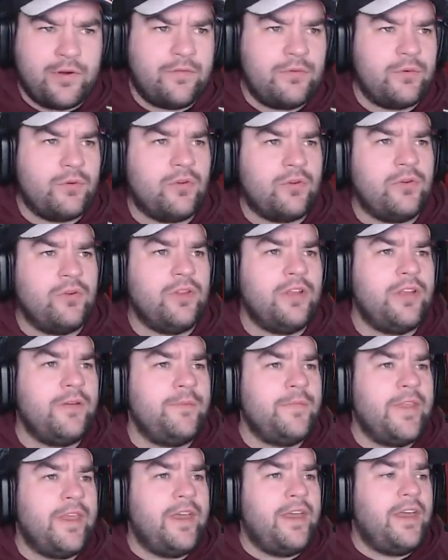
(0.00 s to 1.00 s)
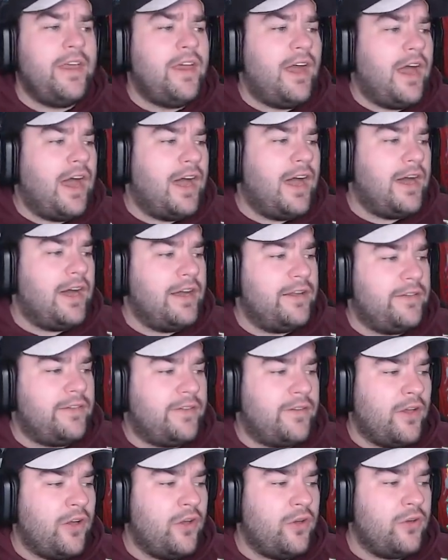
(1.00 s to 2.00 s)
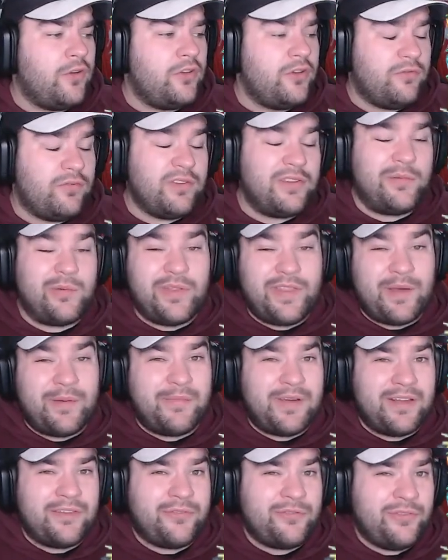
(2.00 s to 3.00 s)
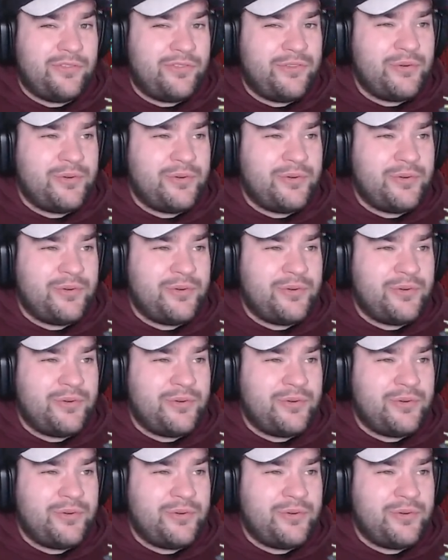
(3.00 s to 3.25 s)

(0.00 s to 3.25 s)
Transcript: you want to call it. So you really want that Mastery 2